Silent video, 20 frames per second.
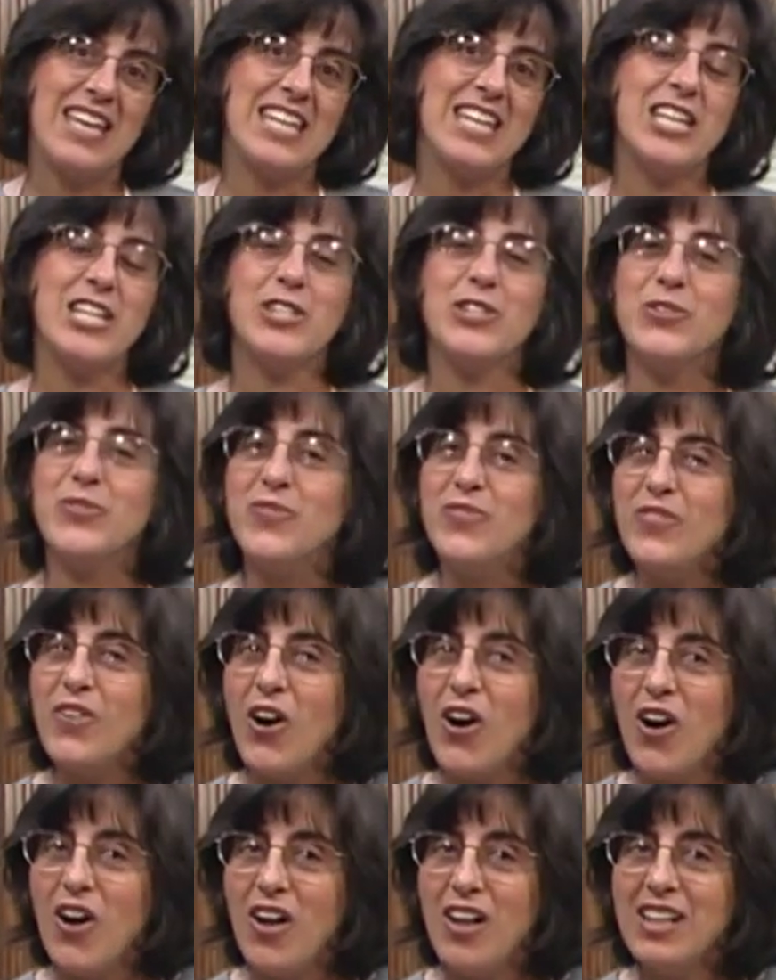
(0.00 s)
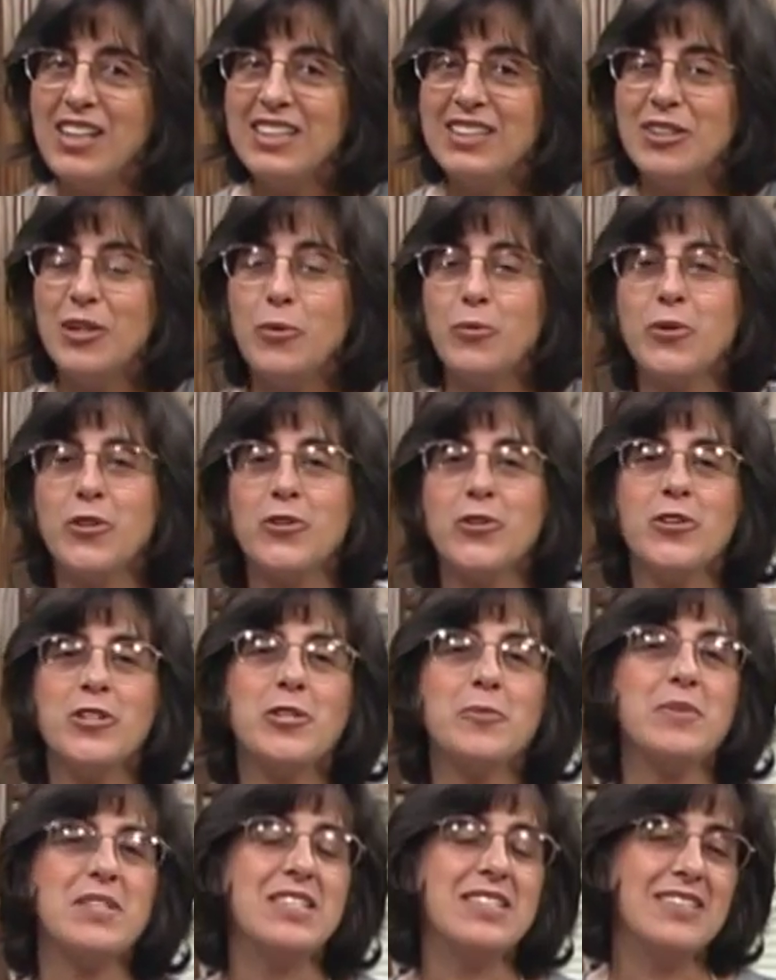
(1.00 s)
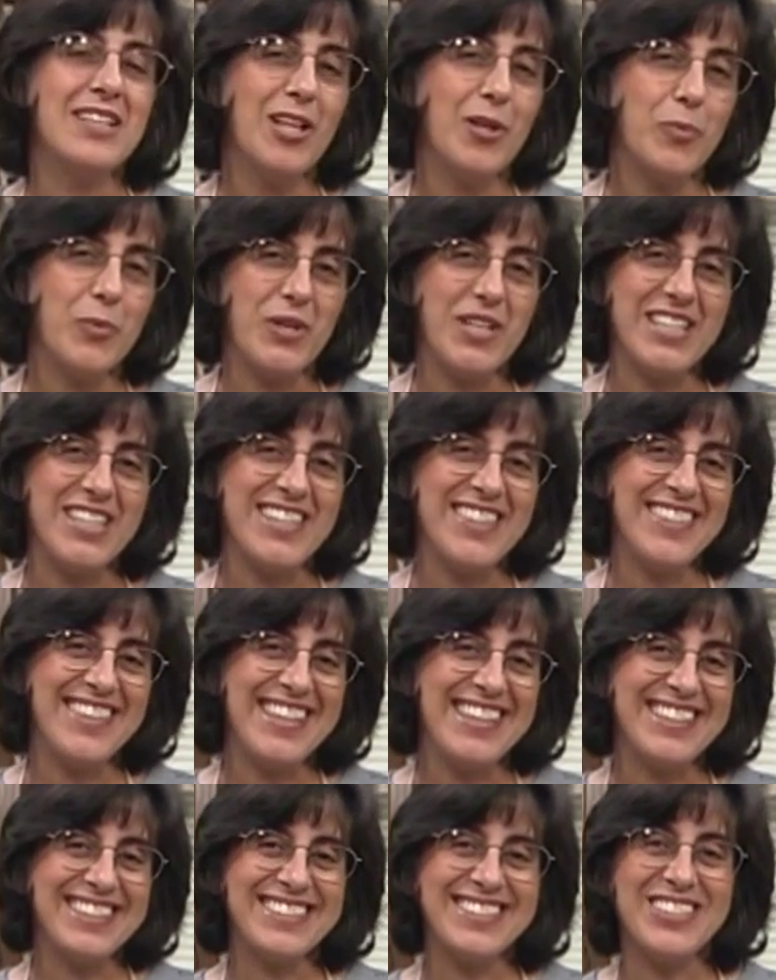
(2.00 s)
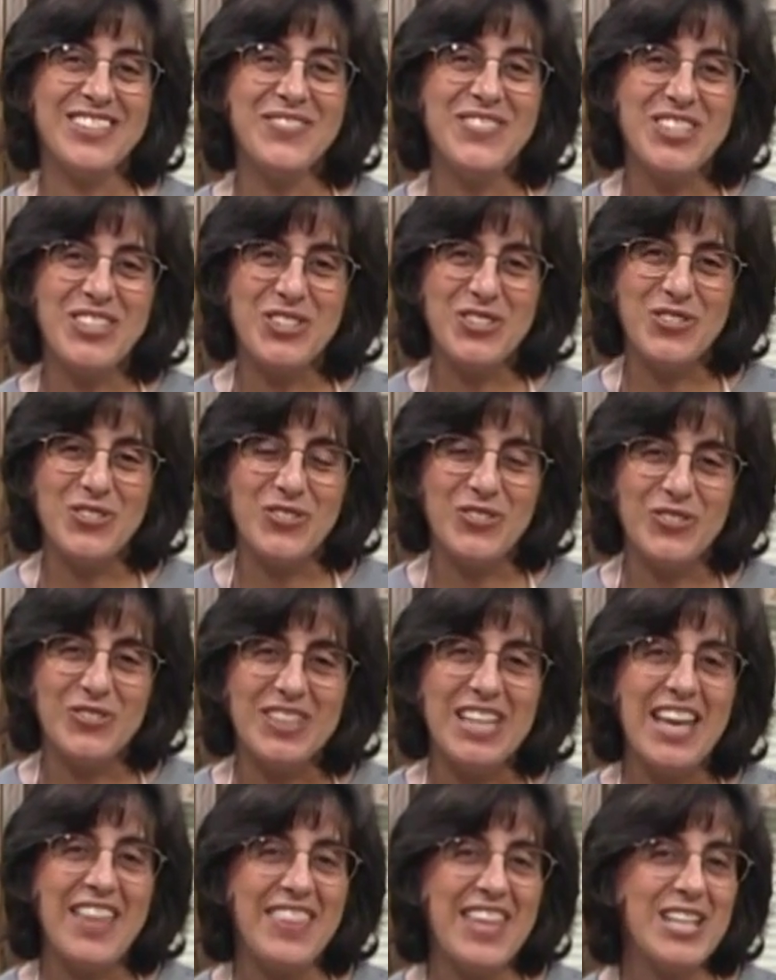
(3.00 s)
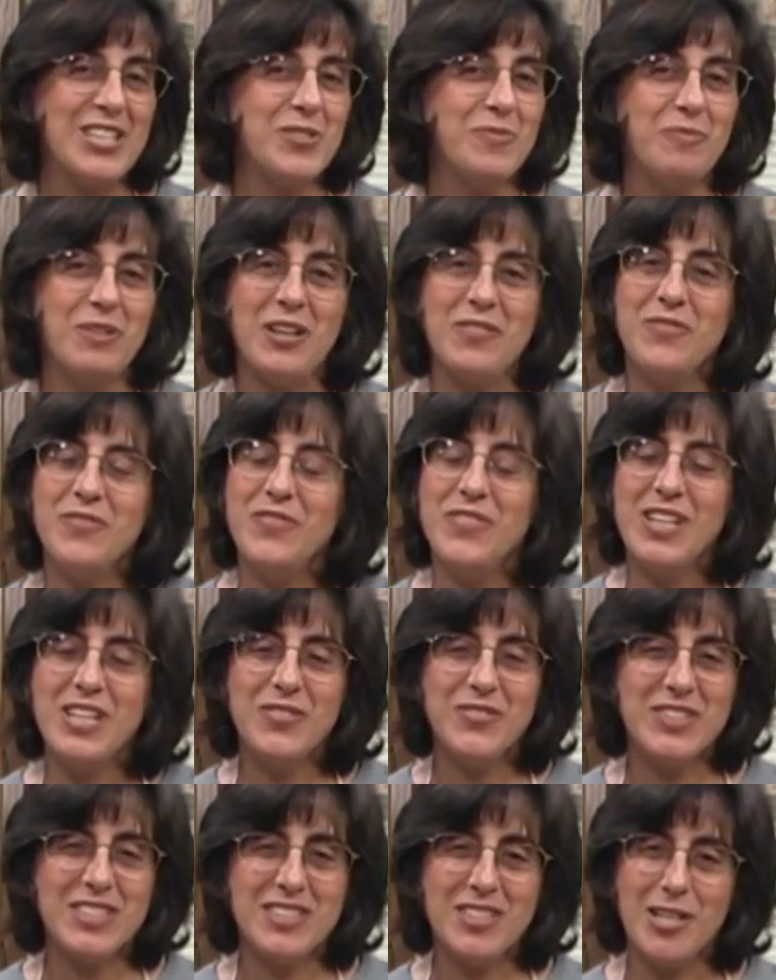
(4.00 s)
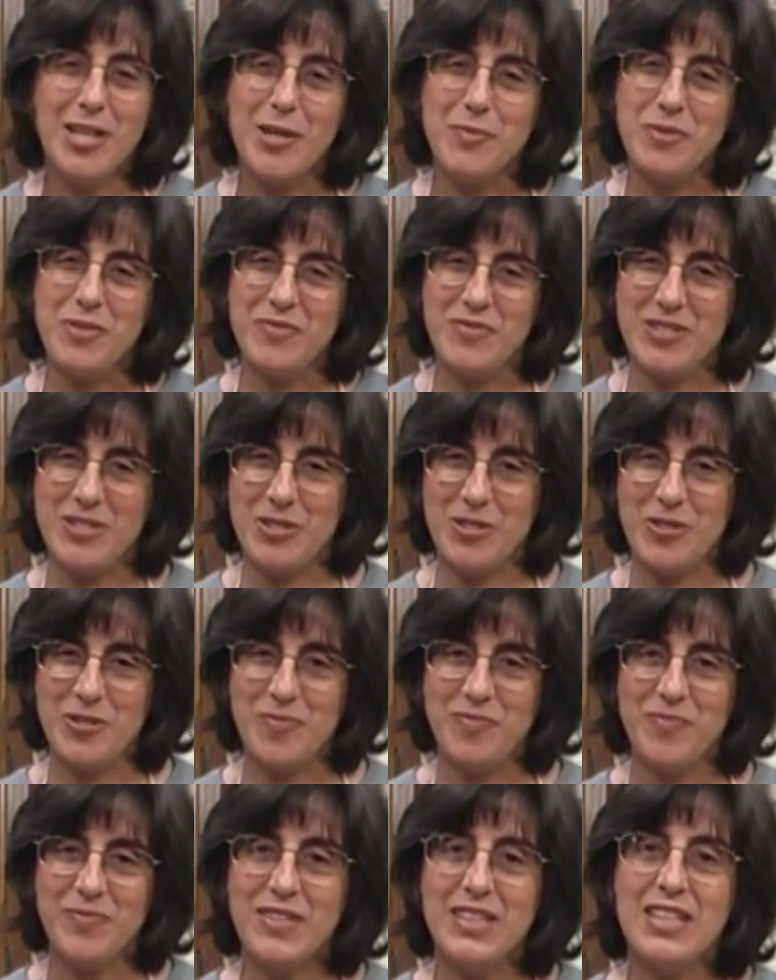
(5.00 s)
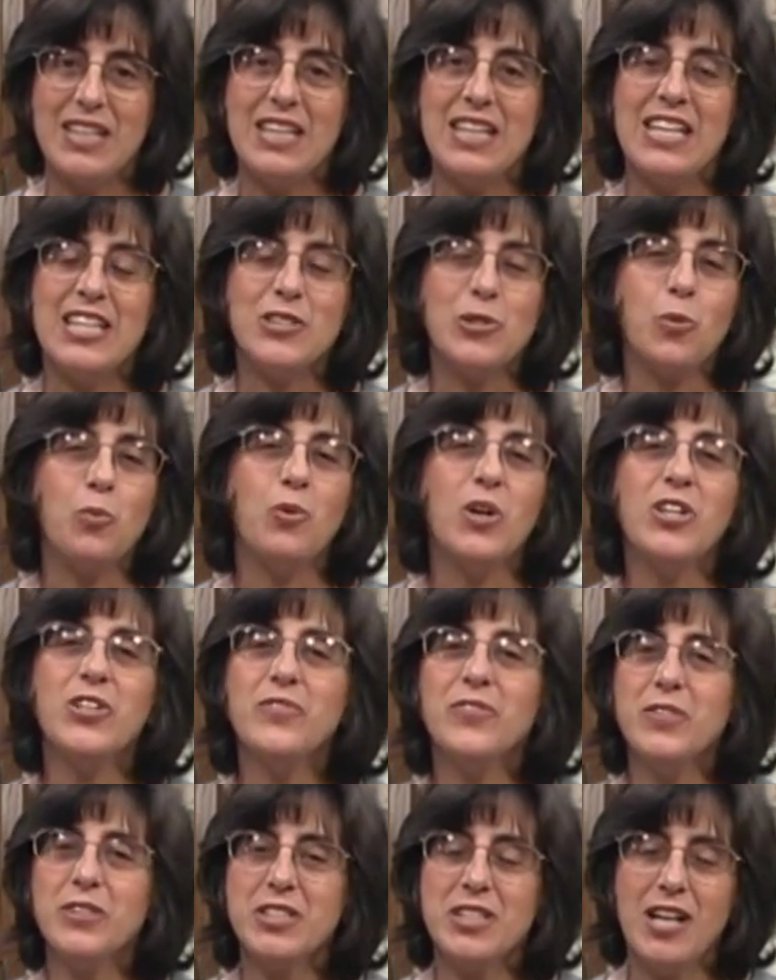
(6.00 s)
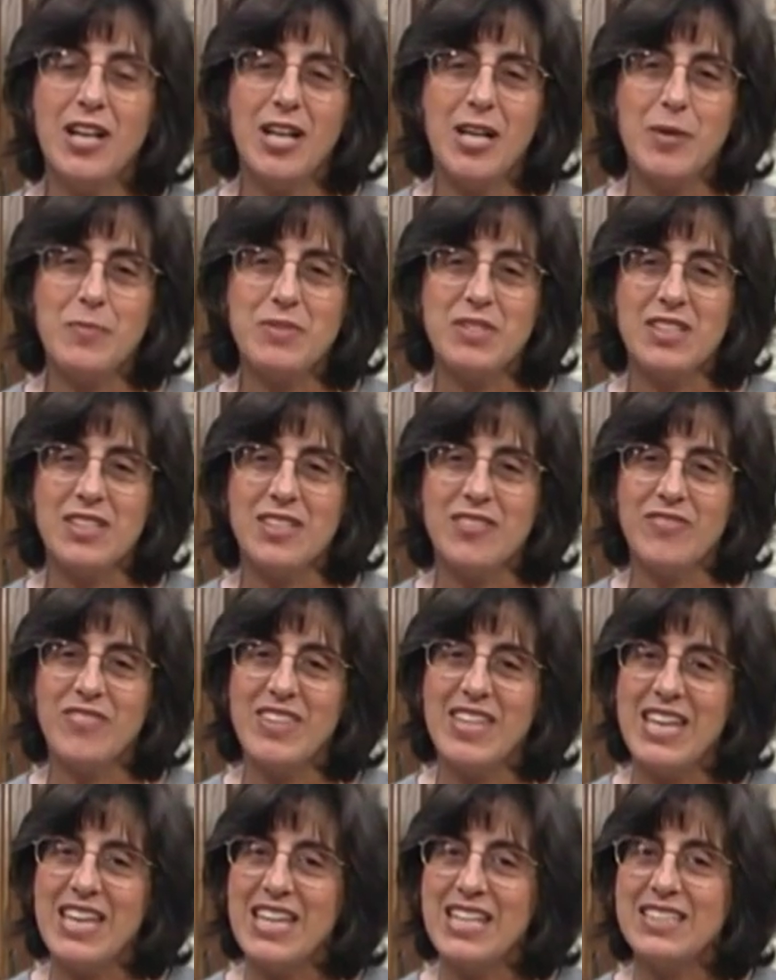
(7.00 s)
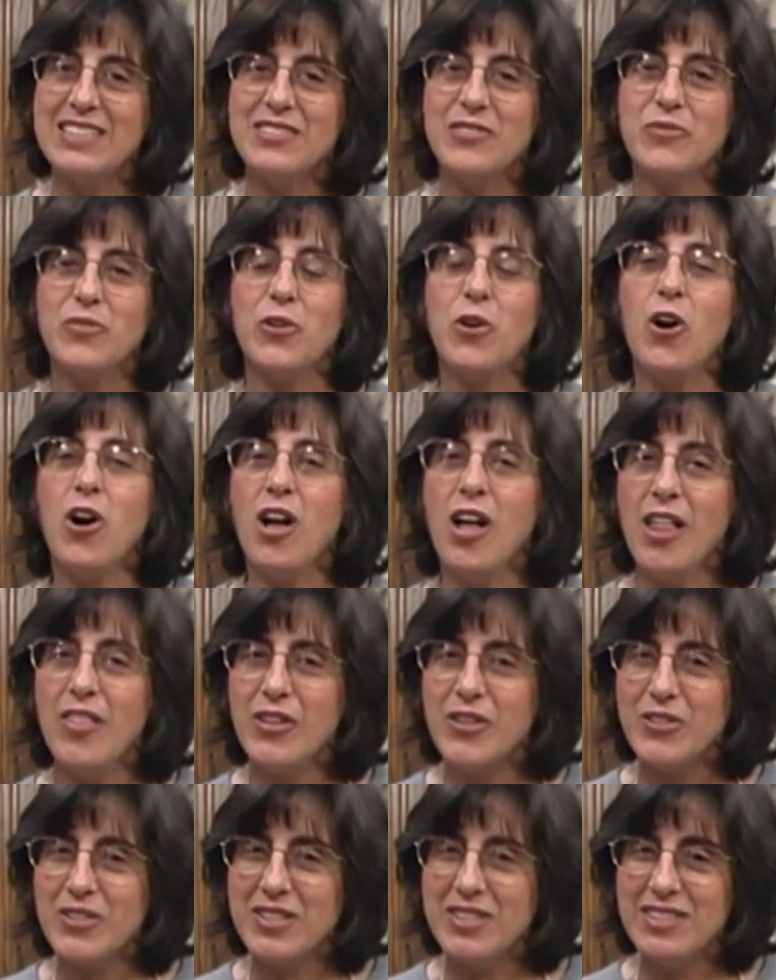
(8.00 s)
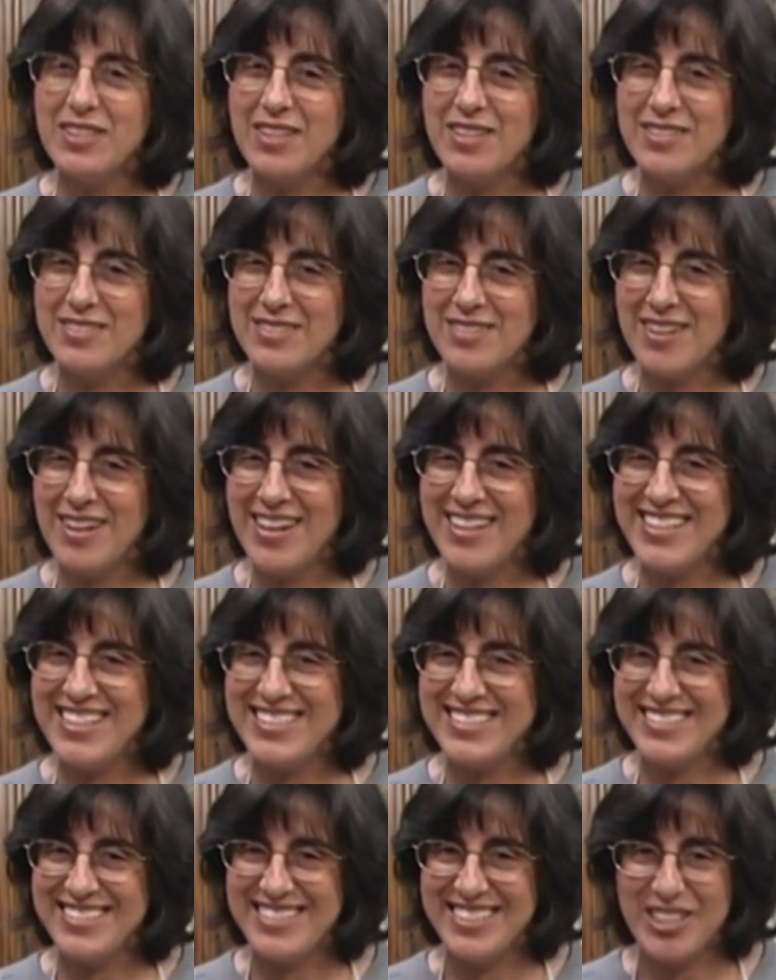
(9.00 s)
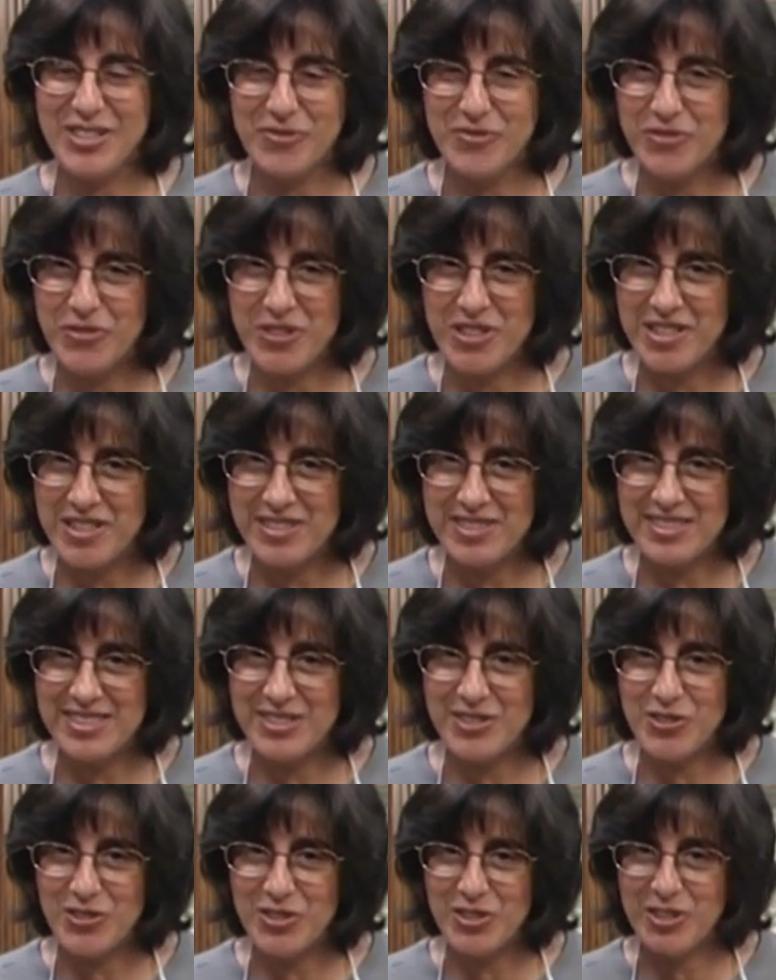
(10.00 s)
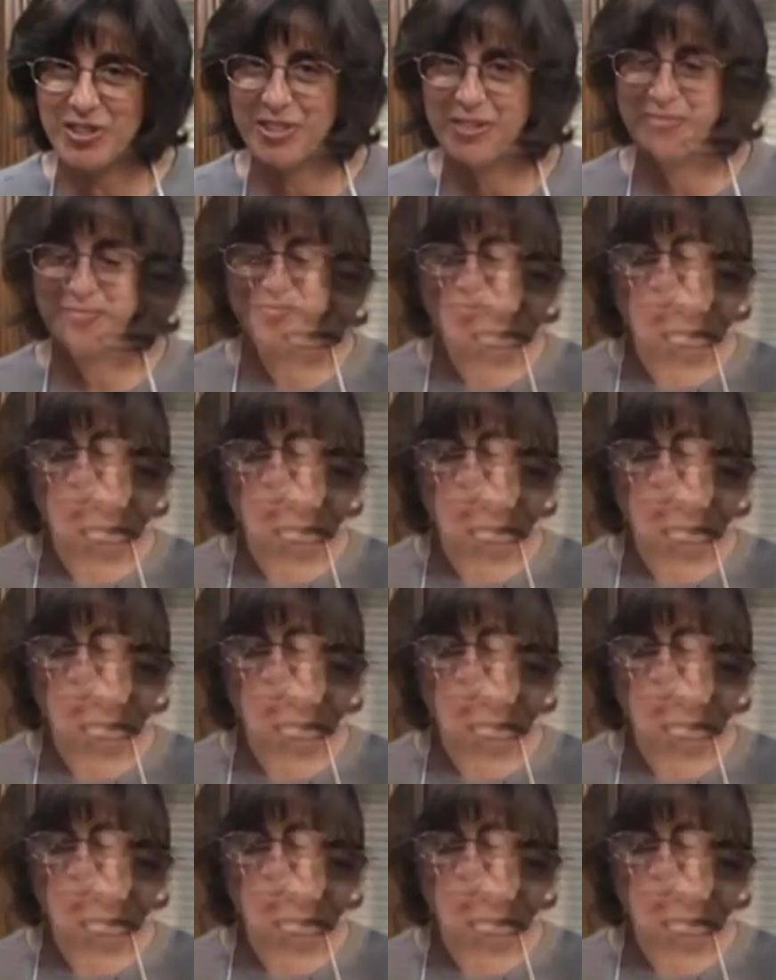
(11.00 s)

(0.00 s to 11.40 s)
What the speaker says: It's fall. We're going to be celebrating Thanksgiving soon, and that's my favorite time of year. It's a wonderful time to give thanks for all the good things God has done for us this year.